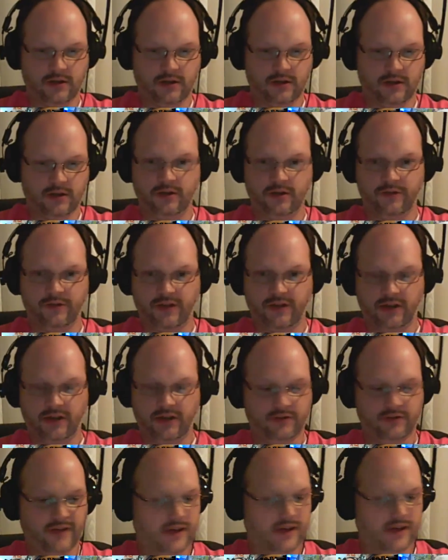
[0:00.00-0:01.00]
don't know if you guys
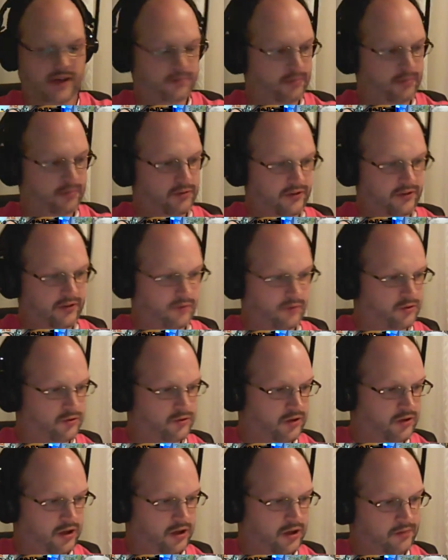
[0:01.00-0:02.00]
have asked, but what's everyone
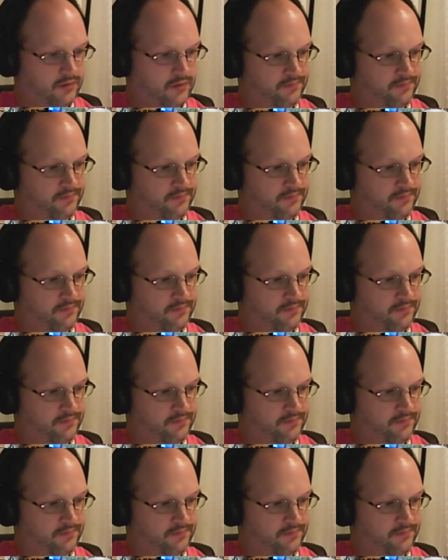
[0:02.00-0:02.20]
drinking?